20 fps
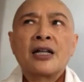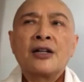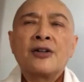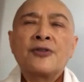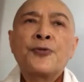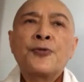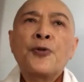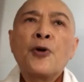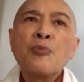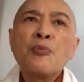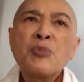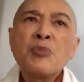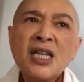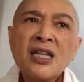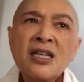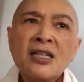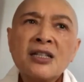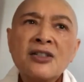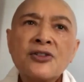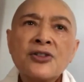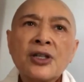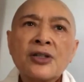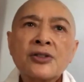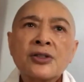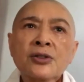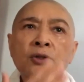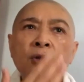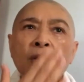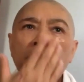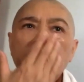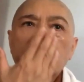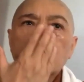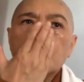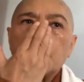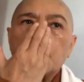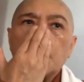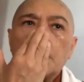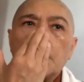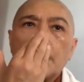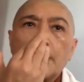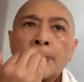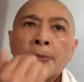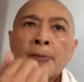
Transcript: for me, just try to